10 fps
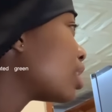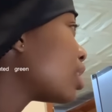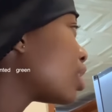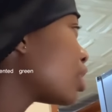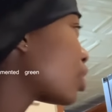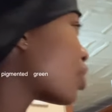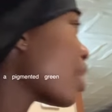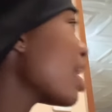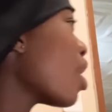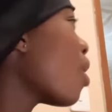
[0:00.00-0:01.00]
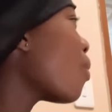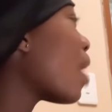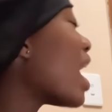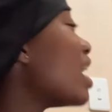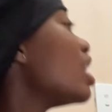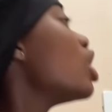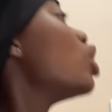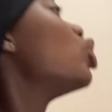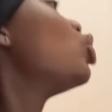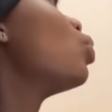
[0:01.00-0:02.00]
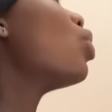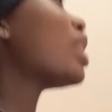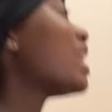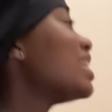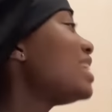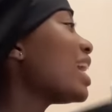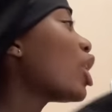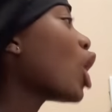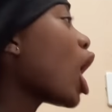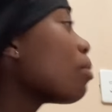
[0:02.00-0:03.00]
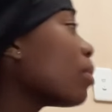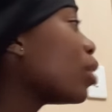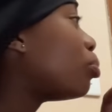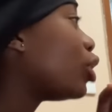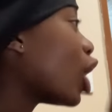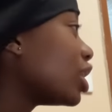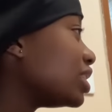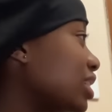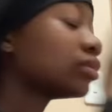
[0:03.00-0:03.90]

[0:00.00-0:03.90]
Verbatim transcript: no. Gray. Oh. We're gonna take caramel blonde.